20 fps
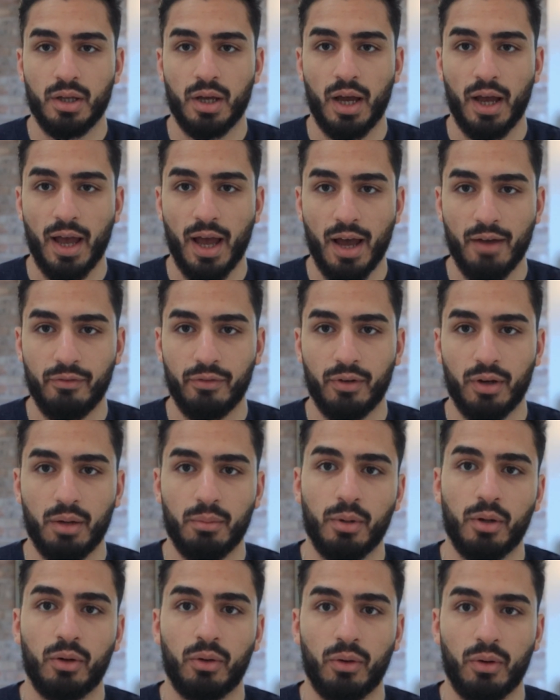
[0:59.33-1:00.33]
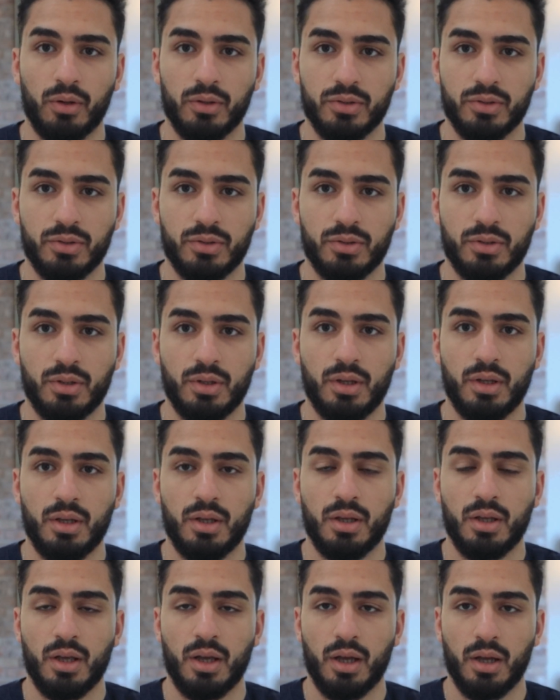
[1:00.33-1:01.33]
I have come across
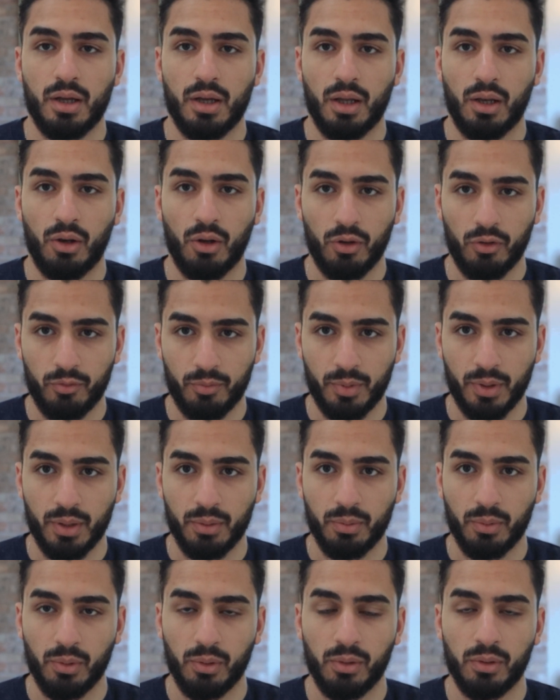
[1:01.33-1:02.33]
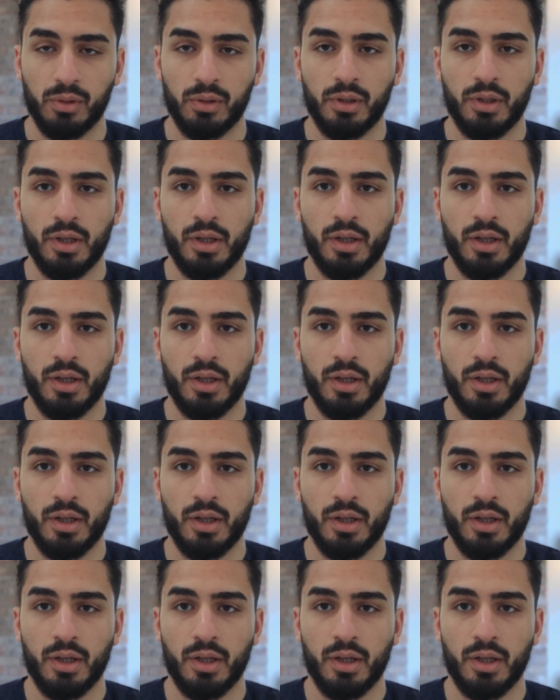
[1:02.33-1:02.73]
a lot of people